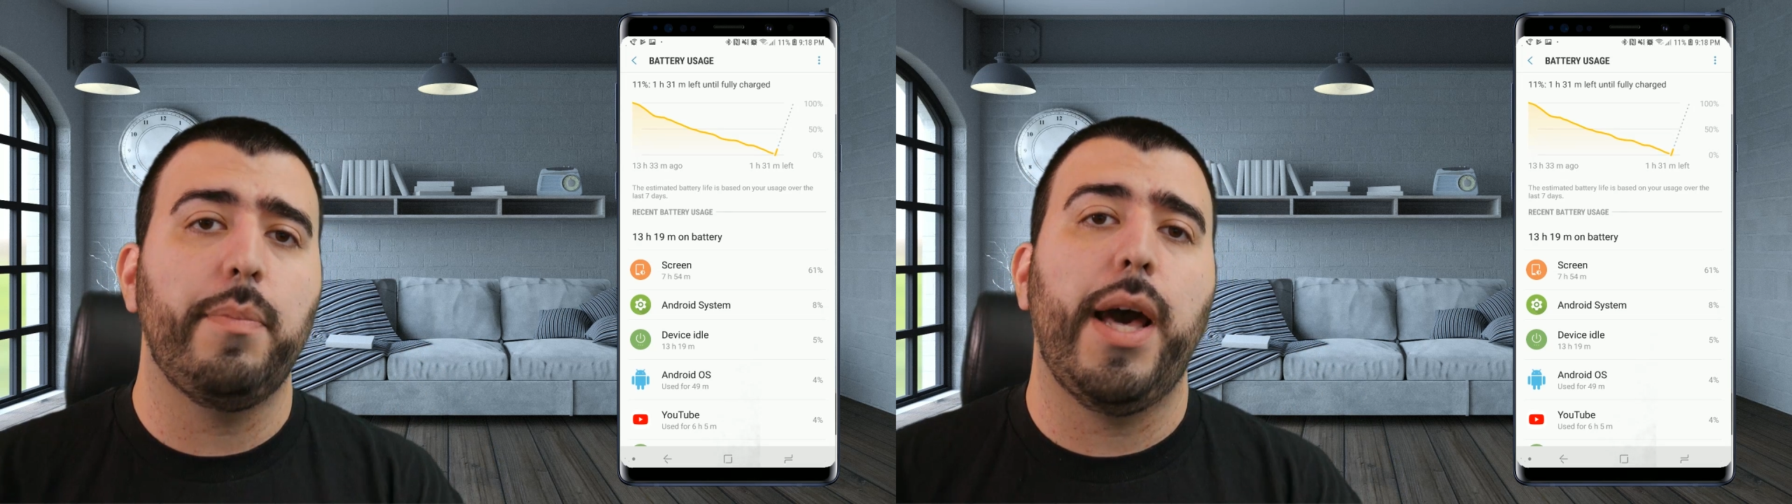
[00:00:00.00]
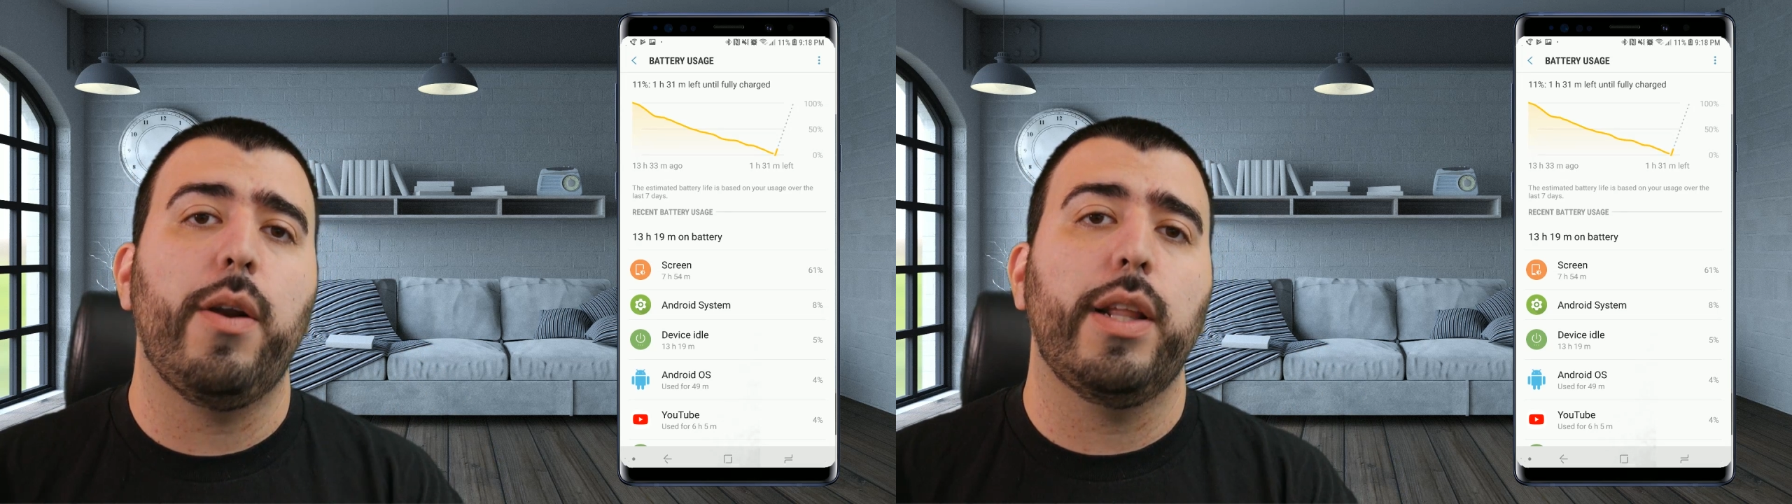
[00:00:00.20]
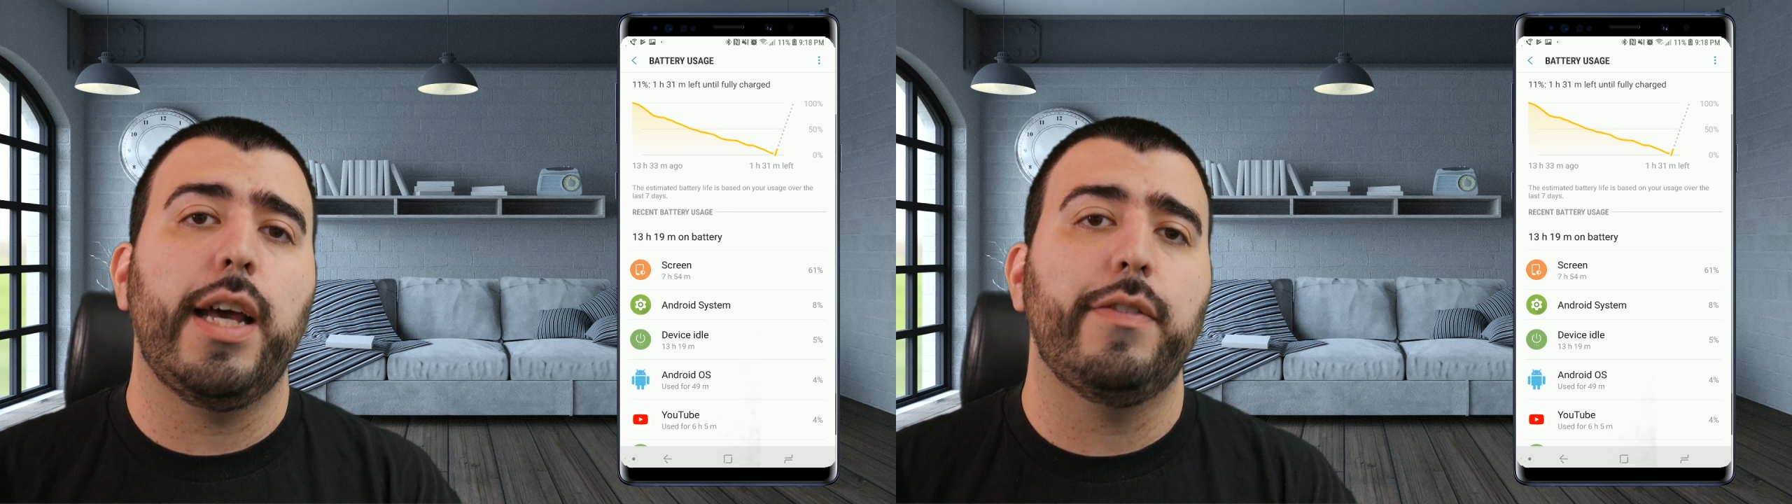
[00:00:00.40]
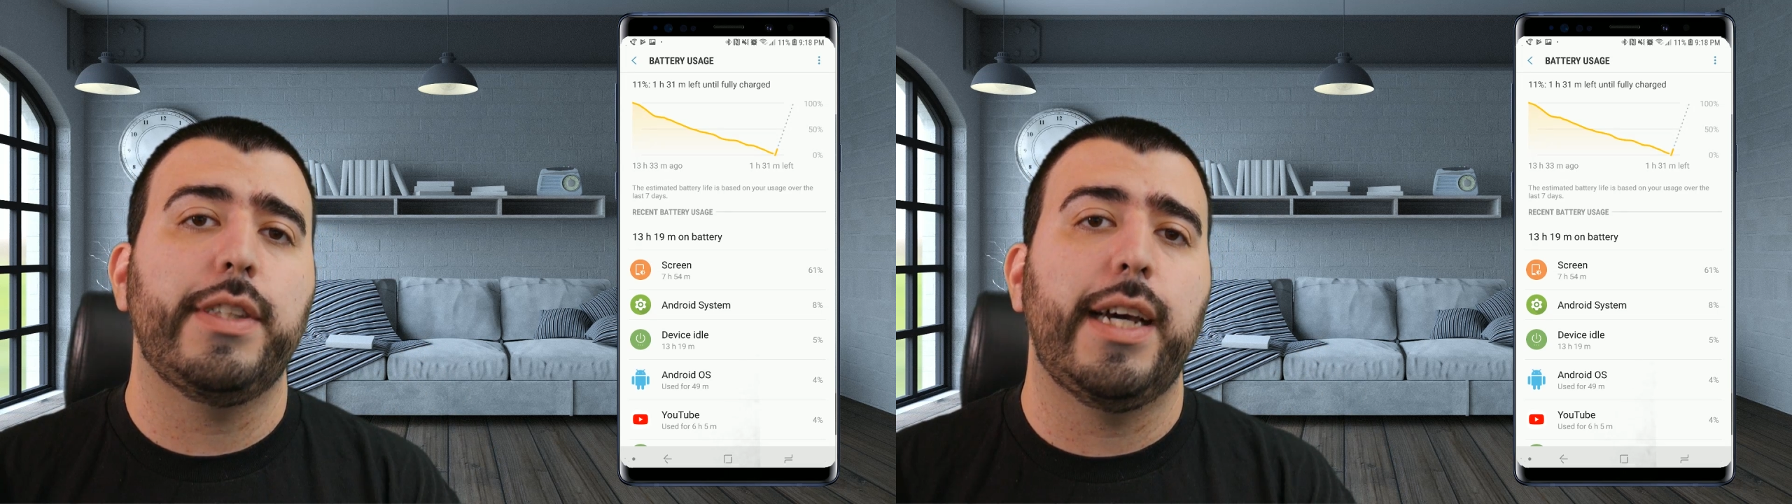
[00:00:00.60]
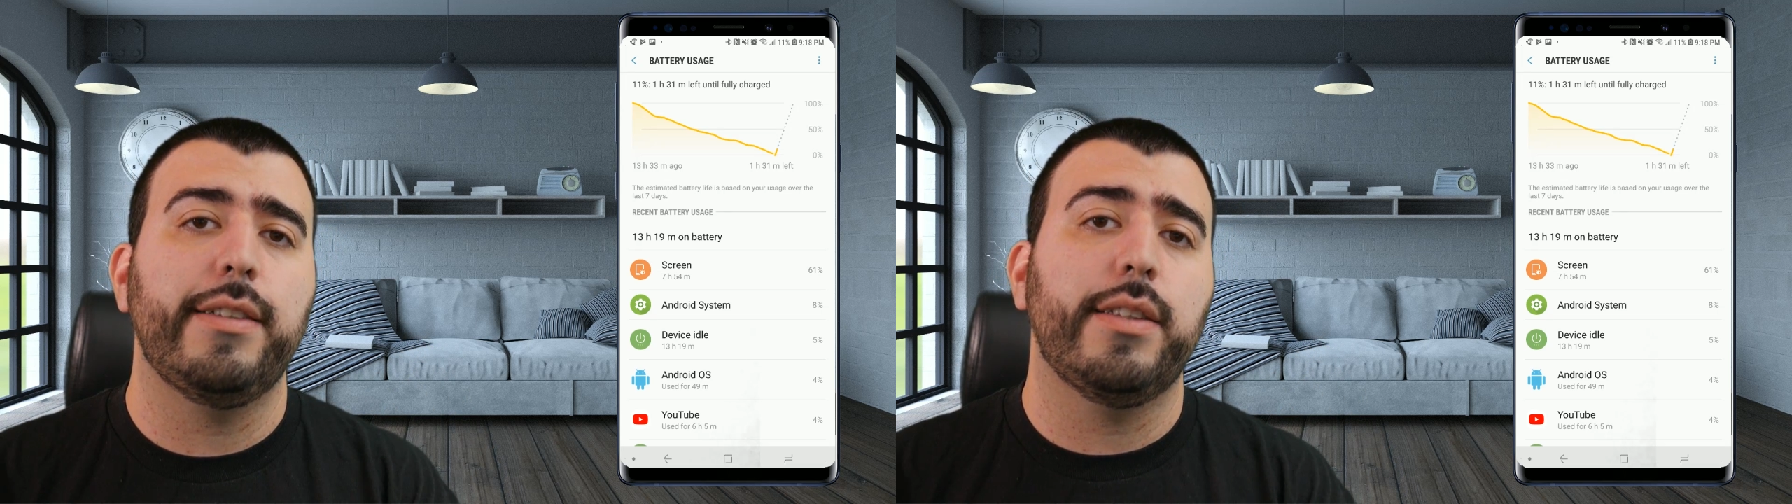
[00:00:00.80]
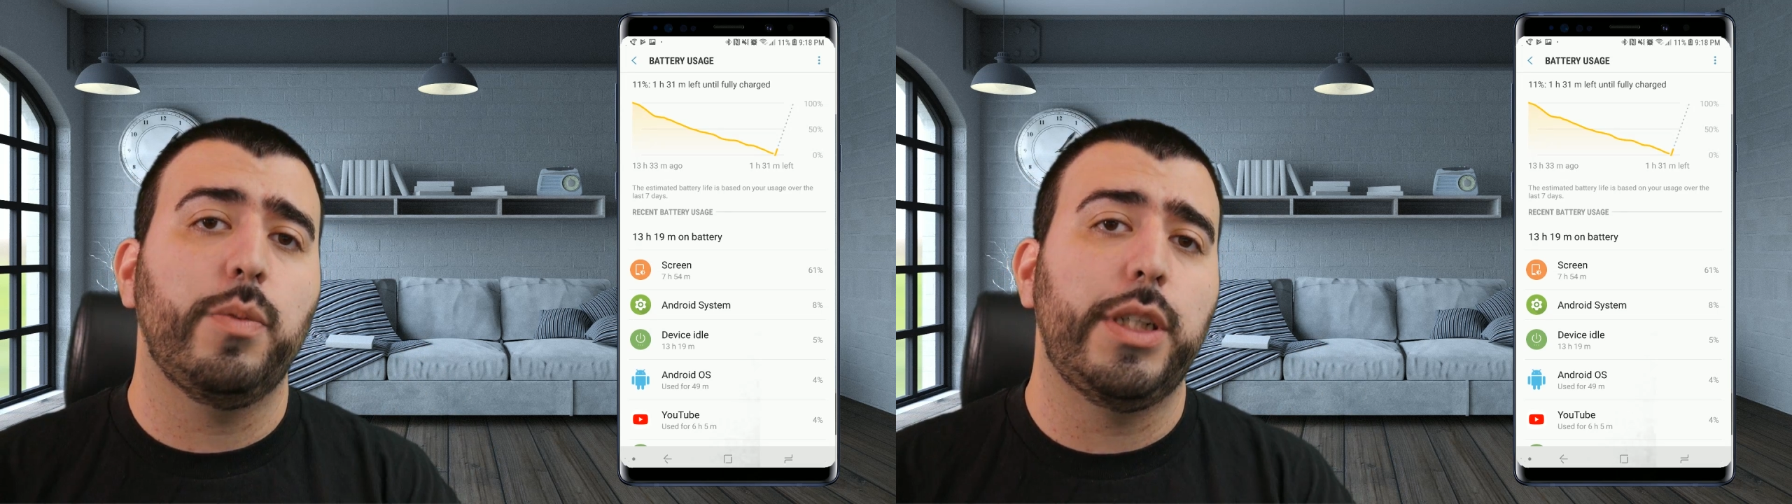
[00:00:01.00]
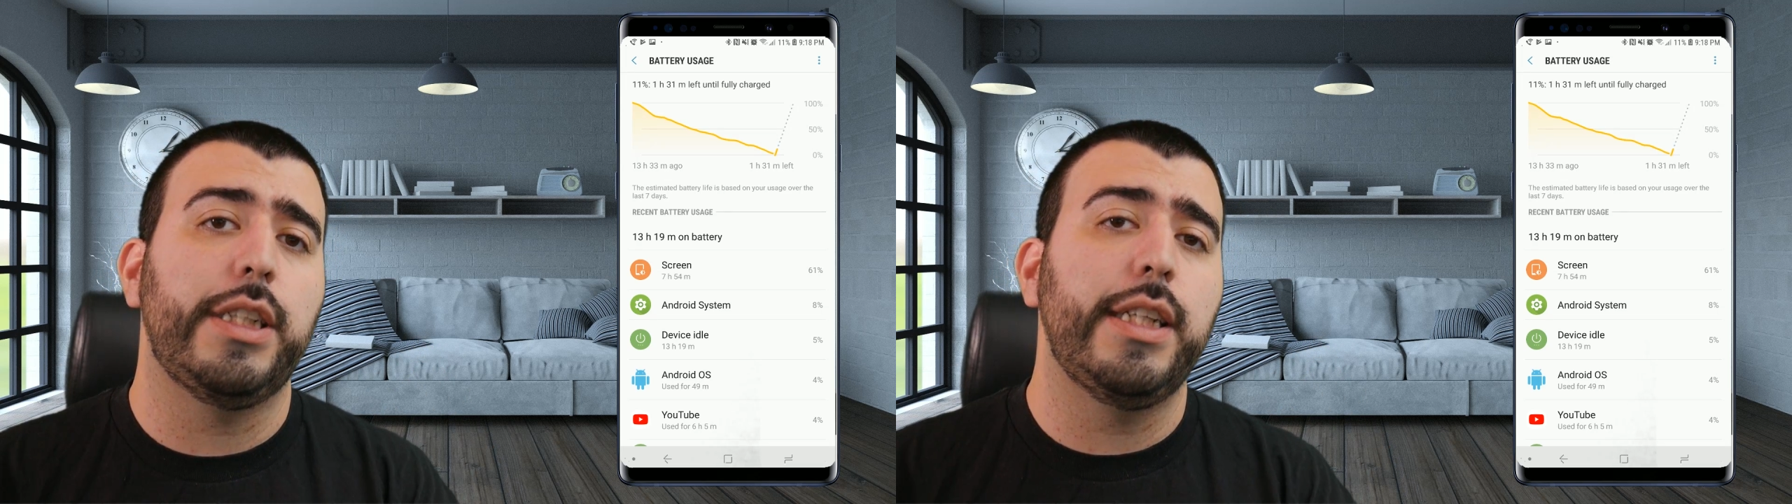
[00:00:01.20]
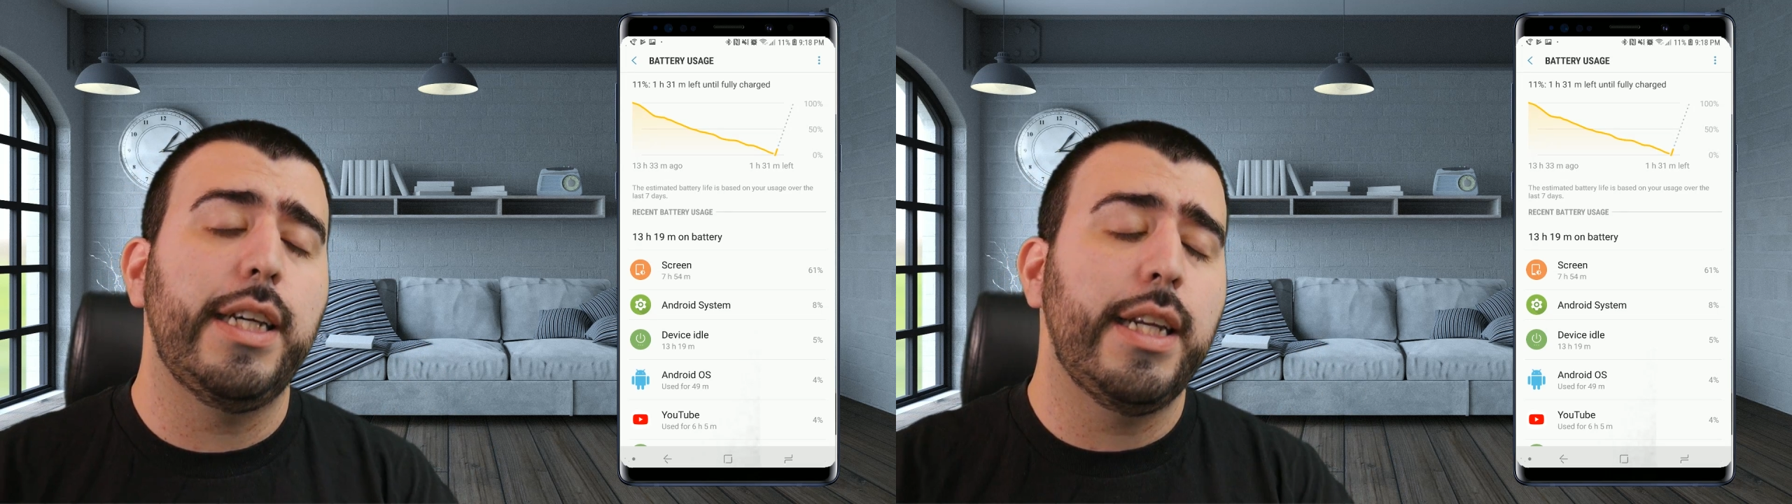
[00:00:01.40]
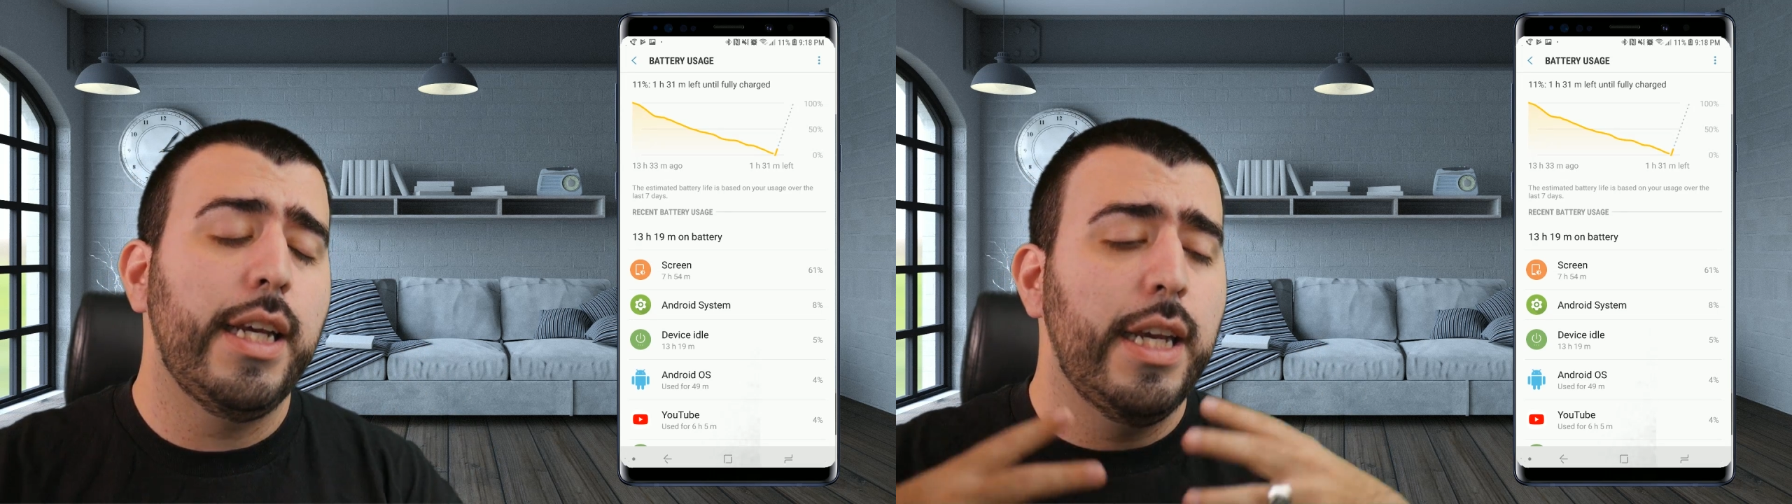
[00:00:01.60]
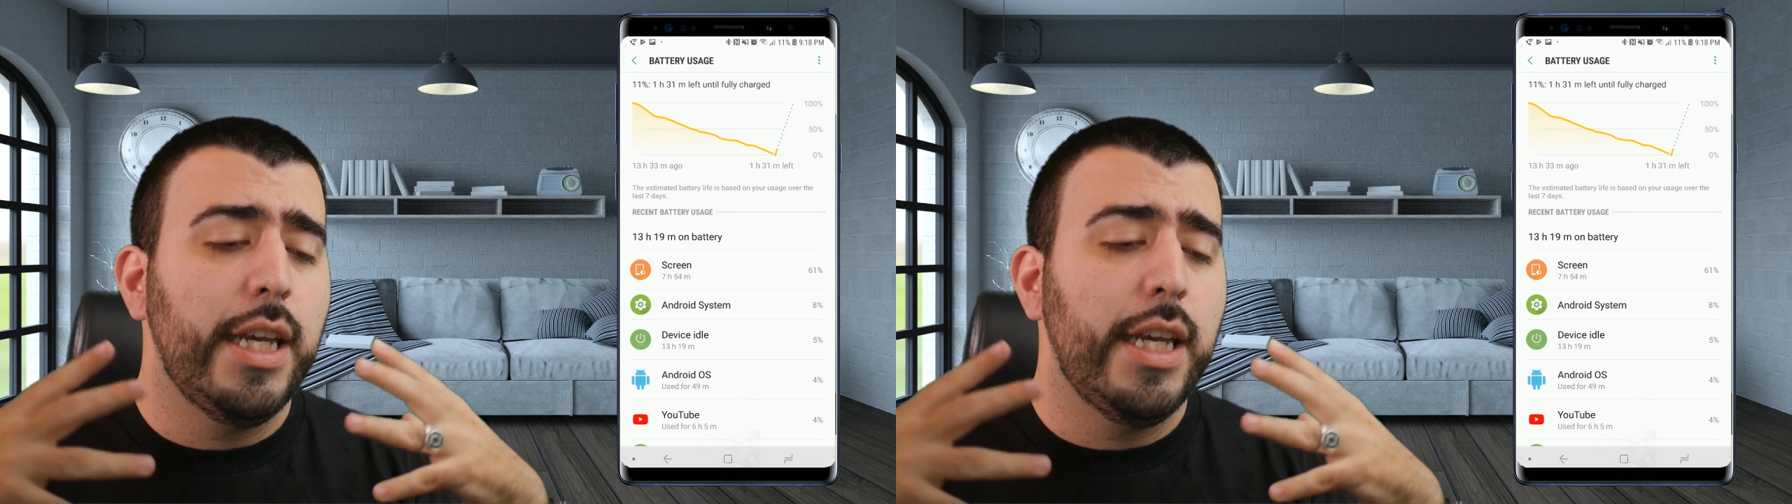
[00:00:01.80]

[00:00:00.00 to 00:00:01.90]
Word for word: battery life test that we did,